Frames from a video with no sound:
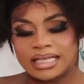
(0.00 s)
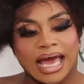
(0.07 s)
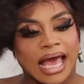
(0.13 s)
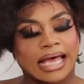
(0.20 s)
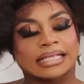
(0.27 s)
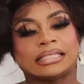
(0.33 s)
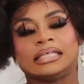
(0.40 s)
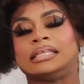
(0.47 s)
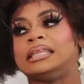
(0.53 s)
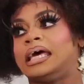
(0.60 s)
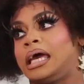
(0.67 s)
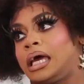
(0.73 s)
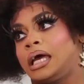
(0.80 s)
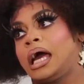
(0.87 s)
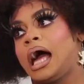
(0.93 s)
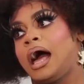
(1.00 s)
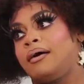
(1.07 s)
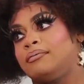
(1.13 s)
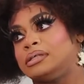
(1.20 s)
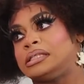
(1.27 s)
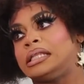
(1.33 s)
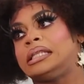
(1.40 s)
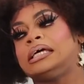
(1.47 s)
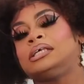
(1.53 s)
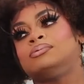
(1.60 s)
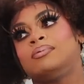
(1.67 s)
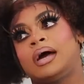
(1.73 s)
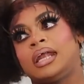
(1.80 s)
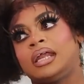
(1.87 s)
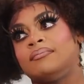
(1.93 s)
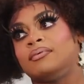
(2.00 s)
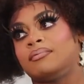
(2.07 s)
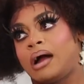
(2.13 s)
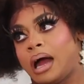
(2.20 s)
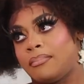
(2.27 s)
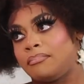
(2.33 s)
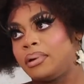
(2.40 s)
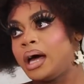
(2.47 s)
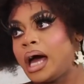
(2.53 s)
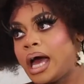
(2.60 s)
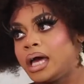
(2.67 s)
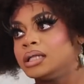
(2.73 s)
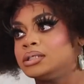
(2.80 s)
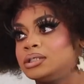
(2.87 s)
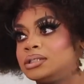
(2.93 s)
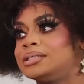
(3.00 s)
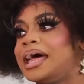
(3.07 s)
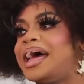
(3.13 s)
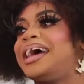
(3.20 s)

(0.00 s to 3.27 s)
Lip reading: That's the thing. I was the least rotted up a rotten bunch.